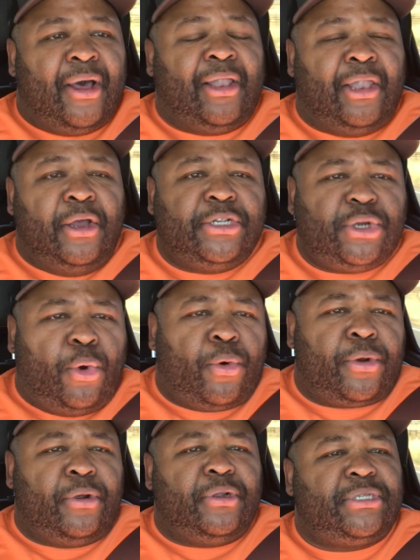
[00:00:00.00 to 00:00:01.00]
lunch
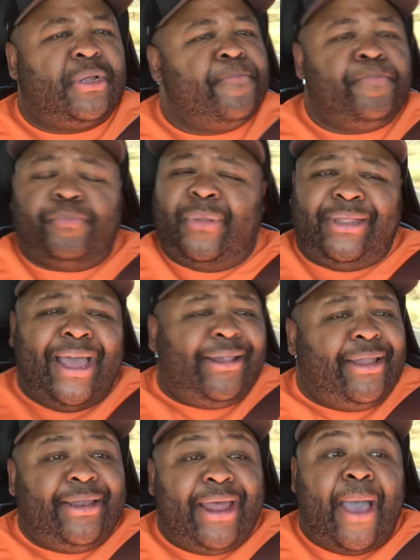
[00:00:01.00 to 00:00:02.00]
orders, but that
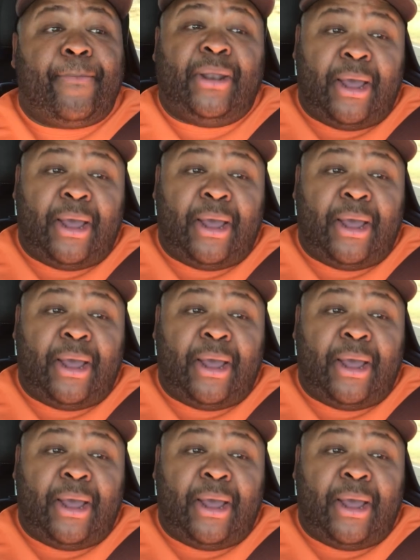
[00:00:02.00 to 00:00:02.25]
didn't happen.